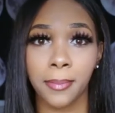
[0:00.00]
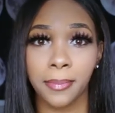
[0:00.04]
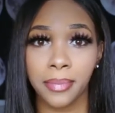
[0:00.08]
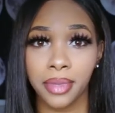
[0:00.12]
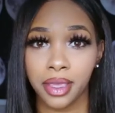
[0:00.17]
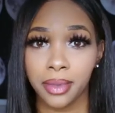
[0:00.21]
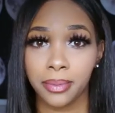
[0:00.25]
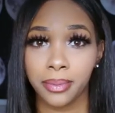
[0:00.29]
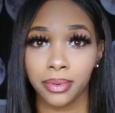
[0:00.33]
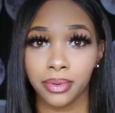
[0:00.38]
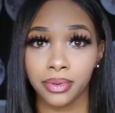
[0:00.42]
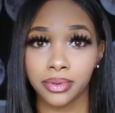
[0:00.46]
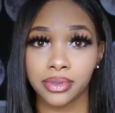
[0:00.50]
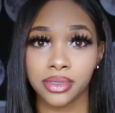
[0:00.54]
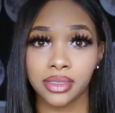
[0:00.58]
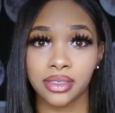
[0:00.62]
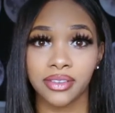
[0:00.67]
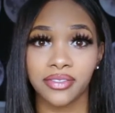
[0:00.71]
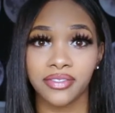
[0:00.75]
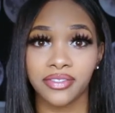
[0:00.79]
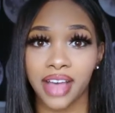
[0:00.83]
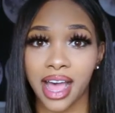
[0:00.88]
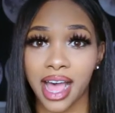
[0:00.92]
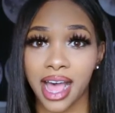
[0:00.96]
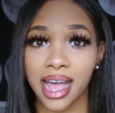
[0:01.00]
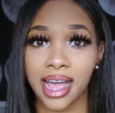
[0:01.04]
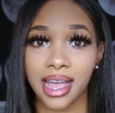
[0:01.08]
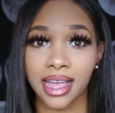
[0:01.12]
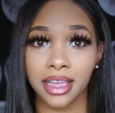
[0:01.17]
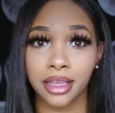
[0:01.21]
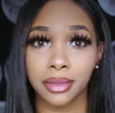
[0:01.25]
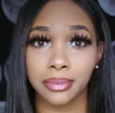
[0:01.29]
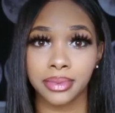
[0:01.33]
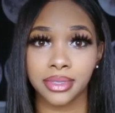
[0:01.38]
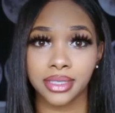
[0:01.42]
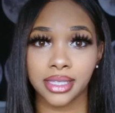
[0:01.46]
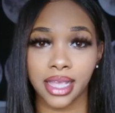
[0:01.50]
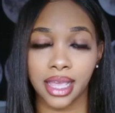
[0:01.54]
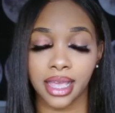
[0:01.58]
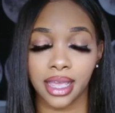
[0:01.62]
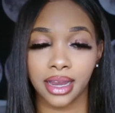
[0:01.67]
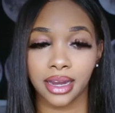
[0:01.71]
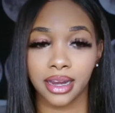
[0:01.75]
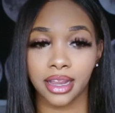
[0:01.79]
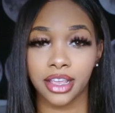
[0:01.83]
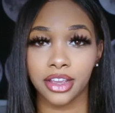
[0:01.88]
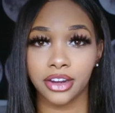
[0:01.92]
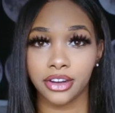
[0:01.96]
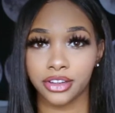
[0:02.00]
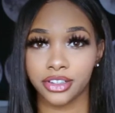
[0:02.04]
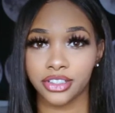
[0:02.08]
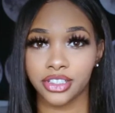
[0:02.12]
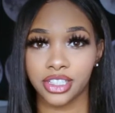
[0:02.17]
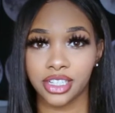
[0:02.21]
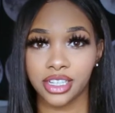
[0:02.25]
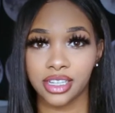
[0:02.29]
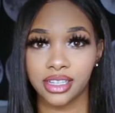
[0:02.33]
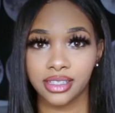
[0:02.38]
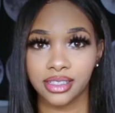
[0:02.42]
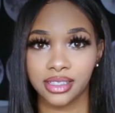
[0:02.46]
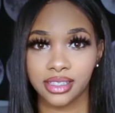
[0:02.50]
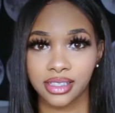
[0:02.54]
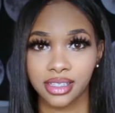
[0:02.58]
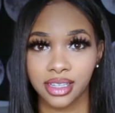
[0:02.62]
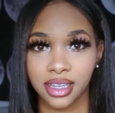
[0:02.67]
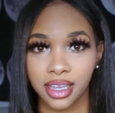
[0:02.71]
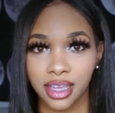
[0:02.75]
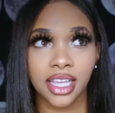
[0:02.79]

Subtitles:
people's vibes and energies.